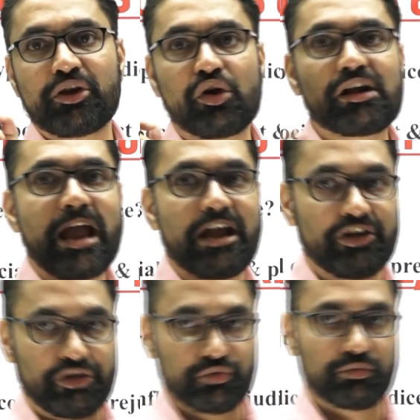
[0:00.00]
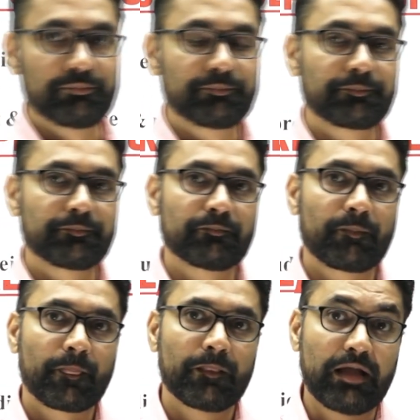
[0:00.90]
called attitude,
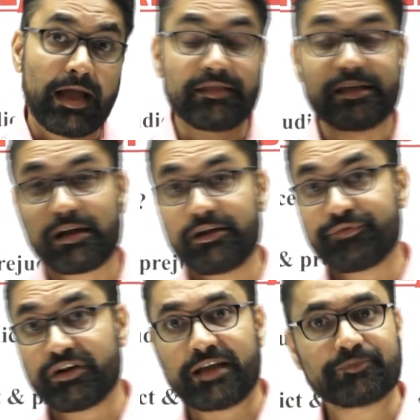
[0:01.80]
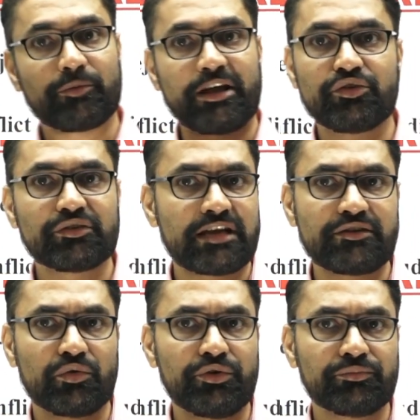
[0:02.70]
and there are different types of attitudes. I
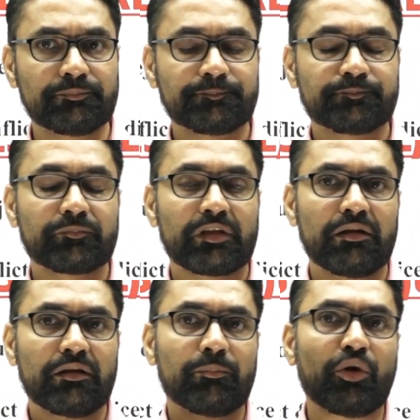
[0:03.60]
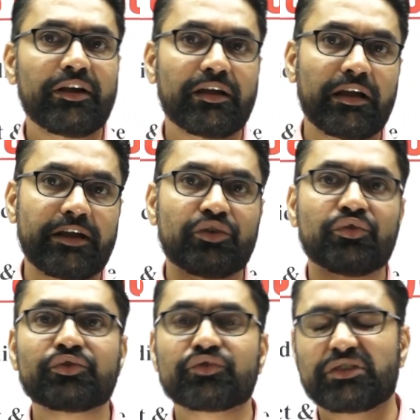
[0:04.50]
told you, political
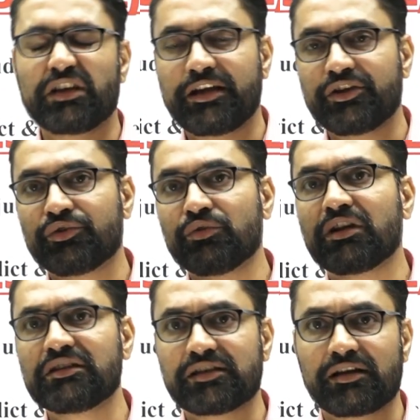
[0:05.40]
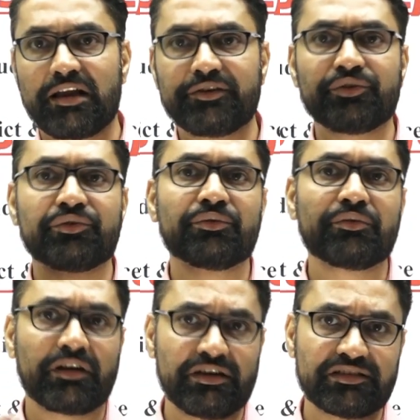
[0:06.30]
attitude, social attitude, cultural attitude,
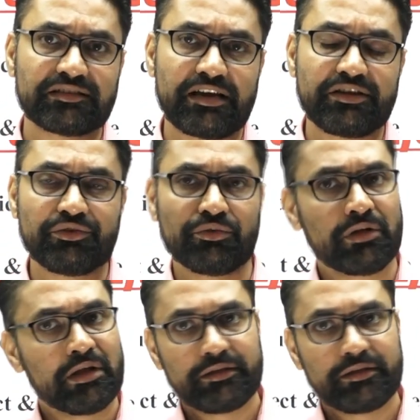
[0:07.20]
religious attitude.